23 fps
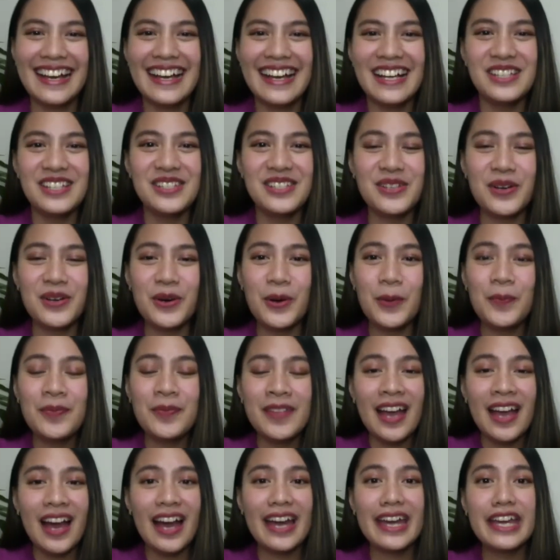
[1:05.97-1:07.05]
So
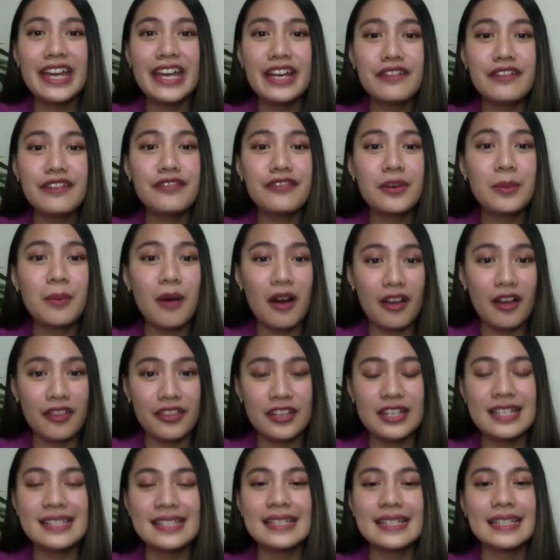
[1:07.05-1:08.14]
I hear from others
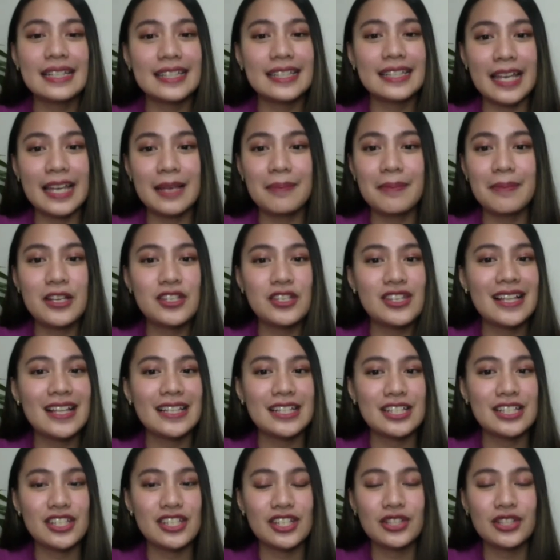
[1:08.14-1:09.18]
that it can be challenging